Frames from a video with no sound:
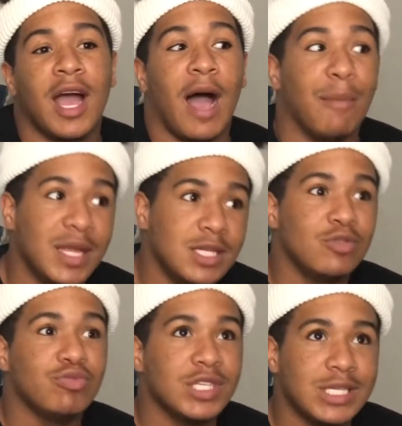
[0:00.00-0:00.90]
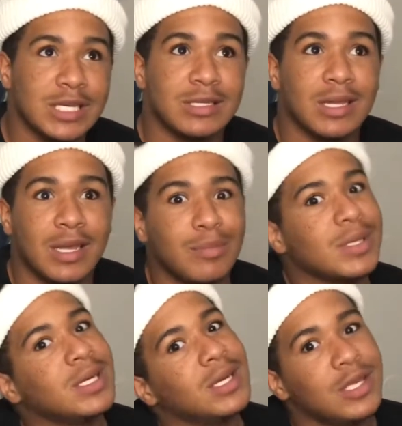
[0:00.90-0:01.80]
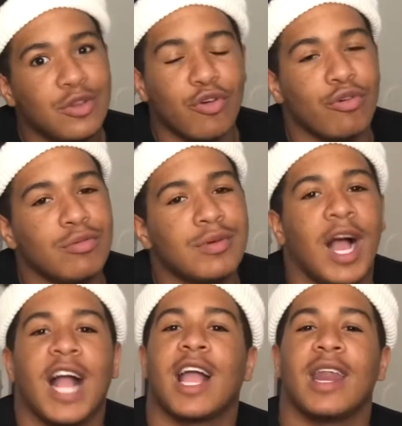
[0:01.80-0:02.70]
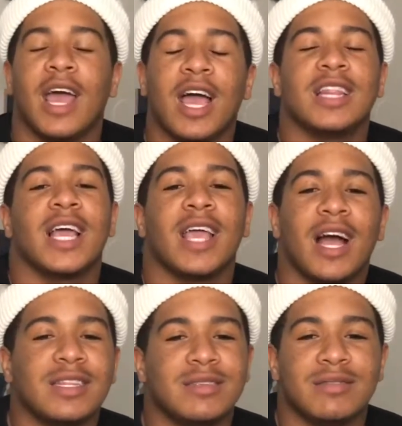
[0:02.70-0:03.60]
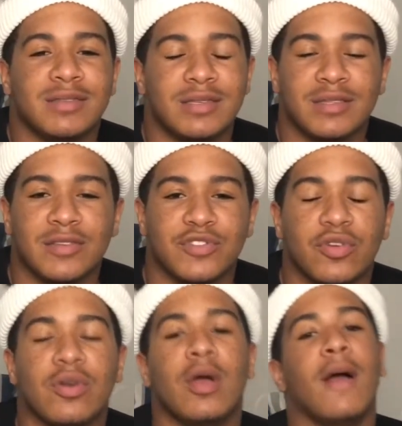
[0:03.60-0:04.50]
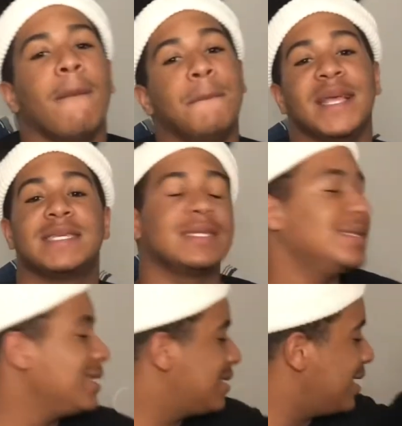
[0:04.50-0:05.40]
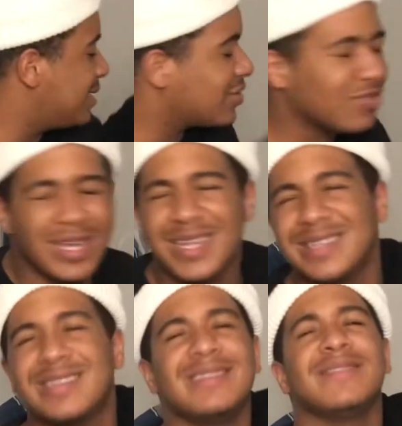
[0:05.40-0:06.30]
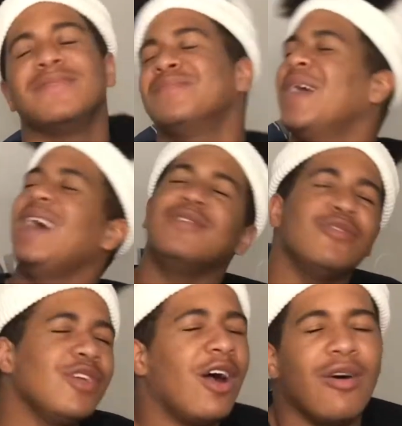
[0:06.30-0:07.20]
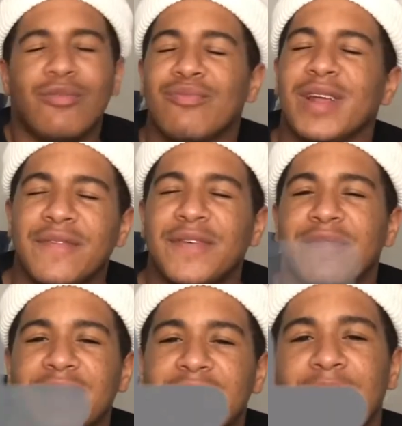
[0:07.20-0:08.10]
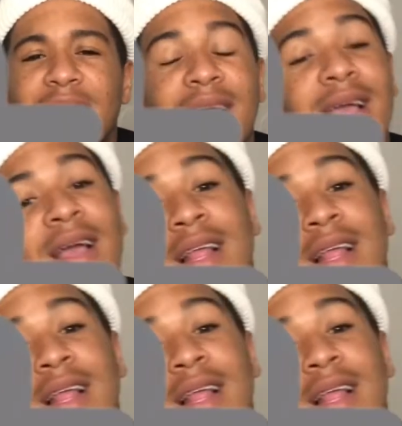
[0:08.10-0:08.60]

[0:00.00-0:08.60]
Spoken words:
I meant to do this yesterday, but you know, I kind of had like, so basically, let's get straight into the, I know y'all ready for the vid, man.